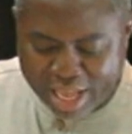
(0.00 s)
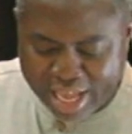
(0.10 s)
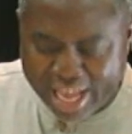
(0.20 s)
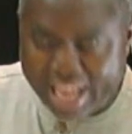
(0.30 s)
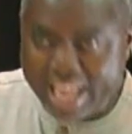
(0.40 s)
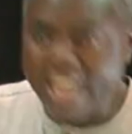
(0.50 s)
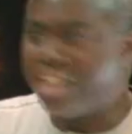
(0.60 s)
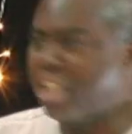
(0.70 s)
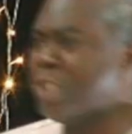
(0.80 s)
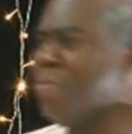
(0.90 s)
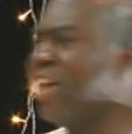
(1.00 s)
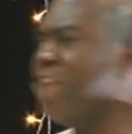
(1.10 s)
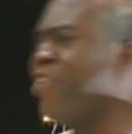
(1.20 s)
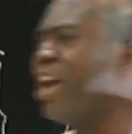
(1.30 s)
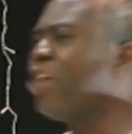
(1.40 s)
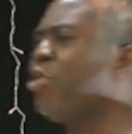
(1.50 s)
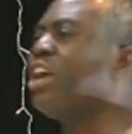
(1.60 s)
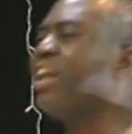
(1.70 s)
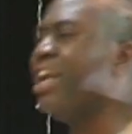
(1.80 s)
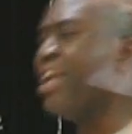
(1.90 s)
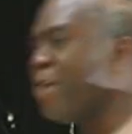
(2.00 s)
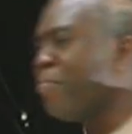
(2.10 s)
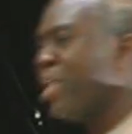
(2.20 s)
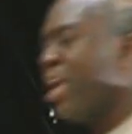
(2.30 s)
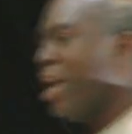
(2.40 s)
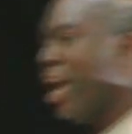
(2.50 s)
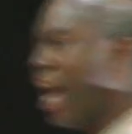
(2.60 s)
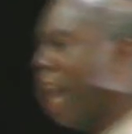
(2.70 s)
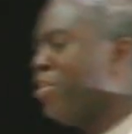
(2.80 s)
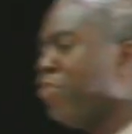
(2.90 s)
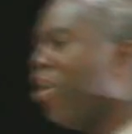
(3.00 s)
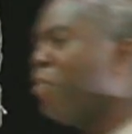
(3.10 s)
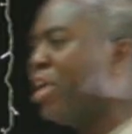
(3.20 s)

Yeah, this morning, very quickly, before we go